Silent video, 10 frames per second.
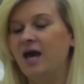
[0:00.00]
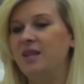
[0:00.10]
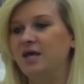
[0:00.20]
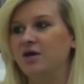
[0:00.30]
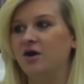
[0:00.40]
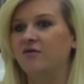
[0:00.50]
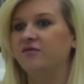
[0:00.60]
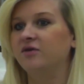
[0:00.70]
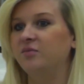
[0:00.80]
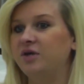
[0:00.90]
and they
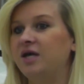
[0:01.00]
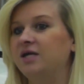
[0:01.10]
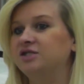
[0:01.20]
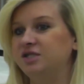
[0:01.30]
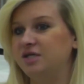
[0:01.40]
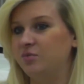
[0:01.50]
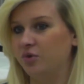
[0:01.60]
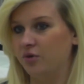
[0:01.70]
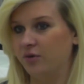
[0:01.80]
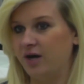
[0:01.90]
offer a PhD
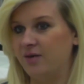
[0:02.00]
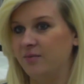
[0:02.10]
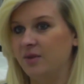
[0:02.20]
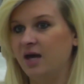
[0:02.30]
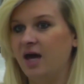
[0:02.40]
program.